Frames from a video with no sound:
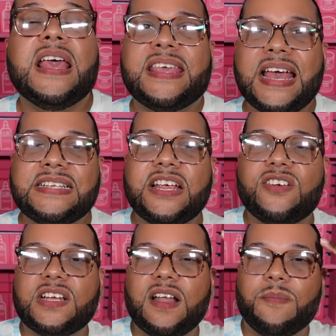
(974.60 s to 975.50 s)
Yes, there
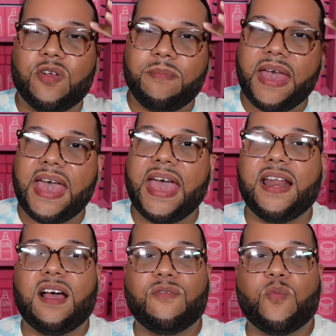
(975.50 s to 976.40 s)
is a number in my head
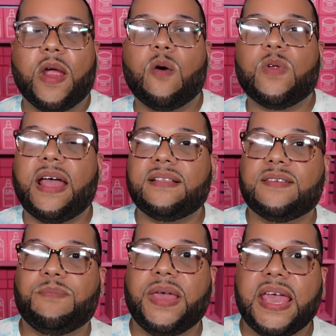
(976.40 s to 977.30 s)
of where I would like to
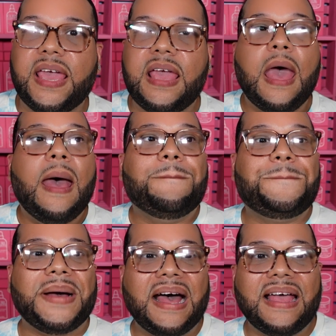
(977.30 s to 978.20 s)
be,
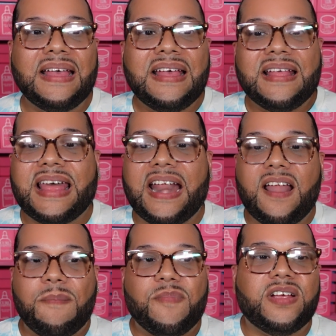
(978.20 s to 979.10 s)
but that
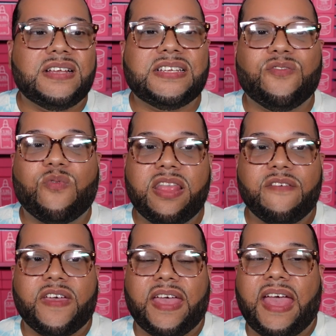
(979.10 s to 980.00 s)
number is
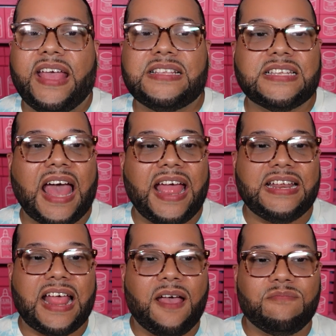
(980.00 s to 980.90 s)
irrelevant. It's
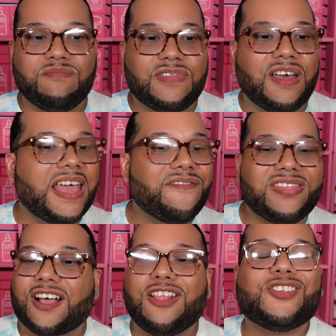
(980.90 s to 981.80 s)

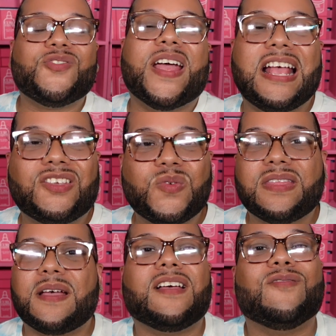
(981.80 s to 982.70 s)
the closer I get to it,
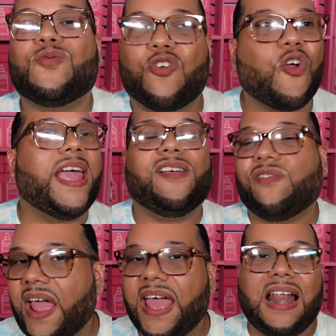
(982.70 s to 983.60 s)
the great,
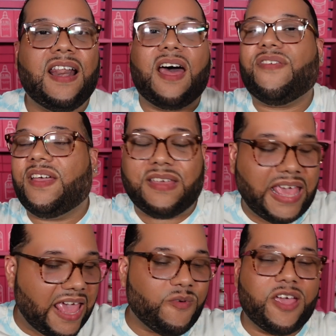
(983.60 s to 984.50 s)
right? I love it.
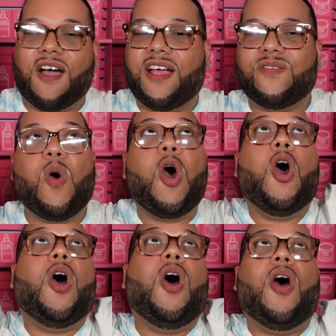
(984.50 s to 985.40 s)
Here we are.
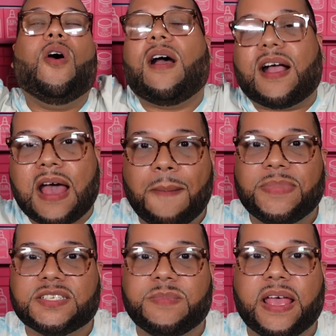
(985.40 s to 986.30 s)
Woohoo!
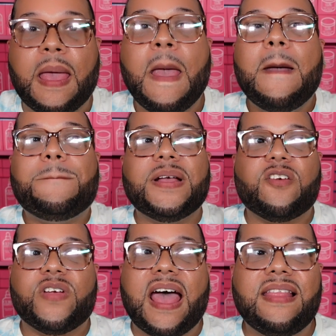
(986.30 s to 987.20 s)
Accomplishment. But the
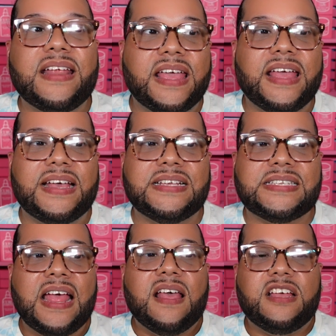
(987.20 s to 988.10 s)
reality is,
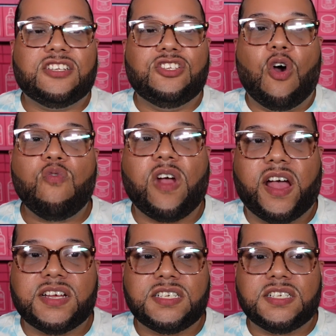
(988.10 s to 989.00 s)
there's no
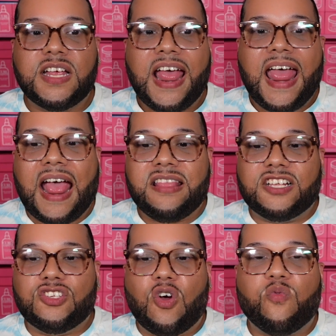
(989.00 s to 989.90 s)
rush. And
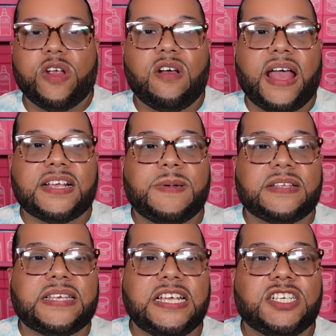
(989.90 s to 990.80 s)
there's no real
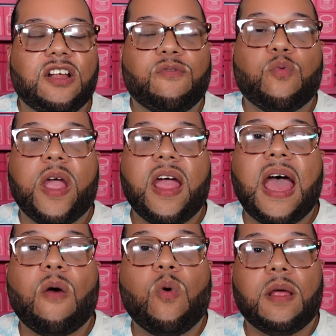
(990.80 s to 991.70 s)
expectation of where
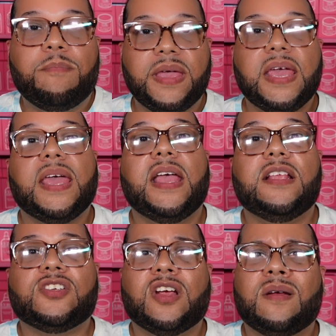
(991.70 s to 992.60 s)
I want to be
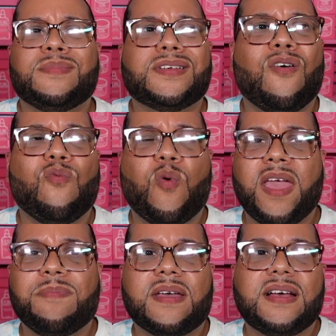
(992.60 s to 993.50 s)
in terms of
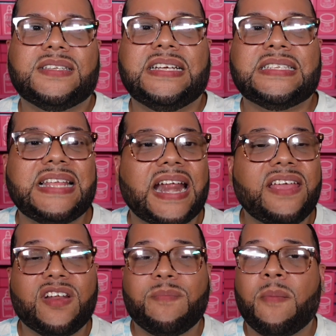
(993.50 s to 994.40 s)
weight, because it's not
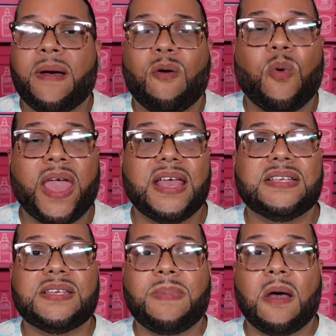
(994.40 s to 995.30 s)
even about my weight.
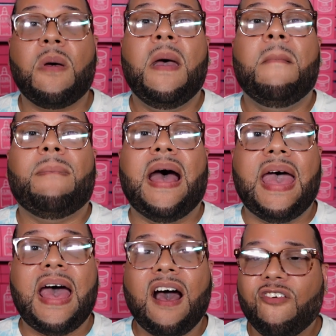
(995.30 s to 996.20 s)
It's about my
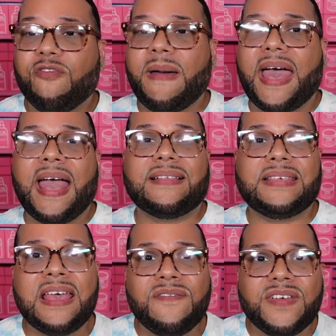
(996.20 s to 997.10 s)
health, my
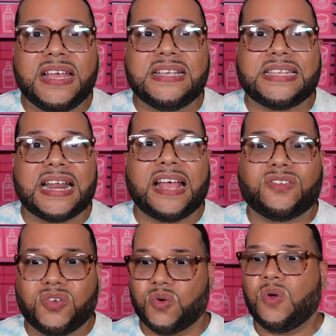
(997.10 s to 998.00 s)
activities that I
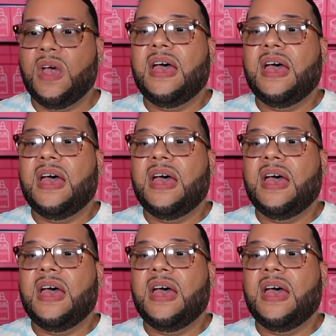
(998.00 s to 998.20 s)
do.